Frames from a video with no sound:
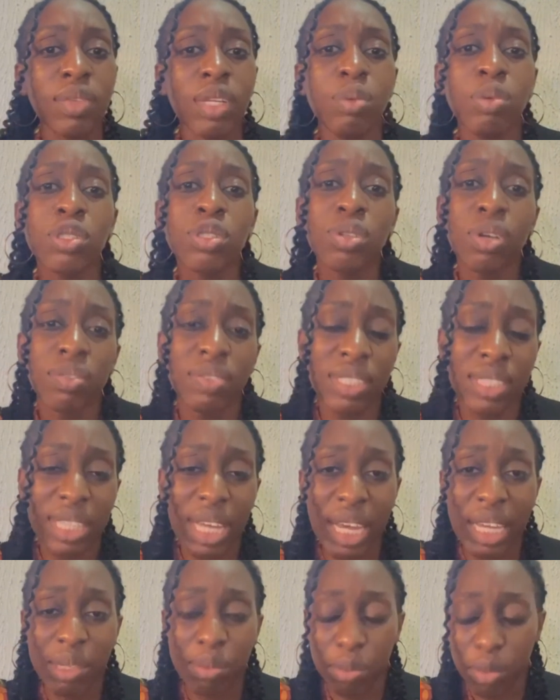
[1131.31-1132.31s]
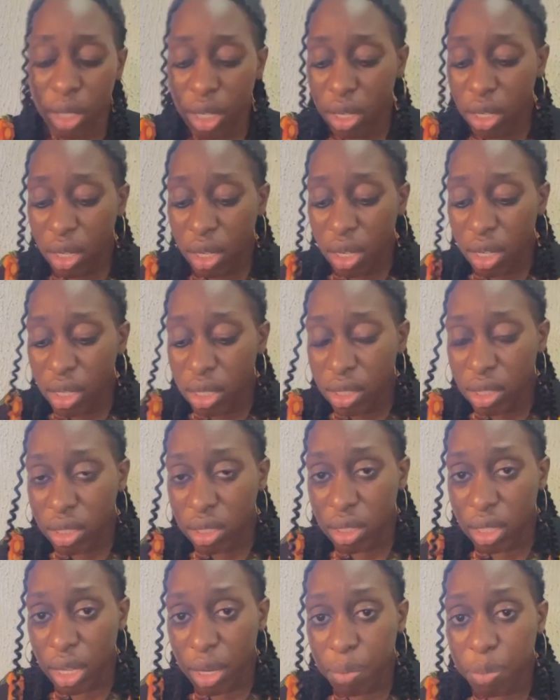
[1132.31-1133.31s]
most of the time
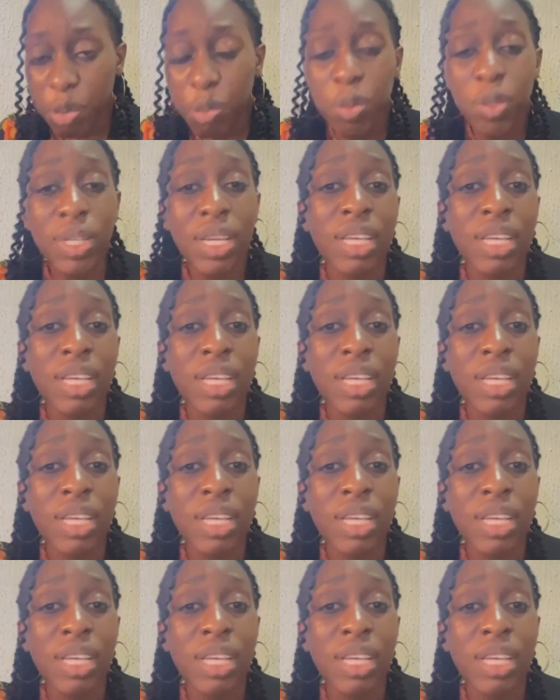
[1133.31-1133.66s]
people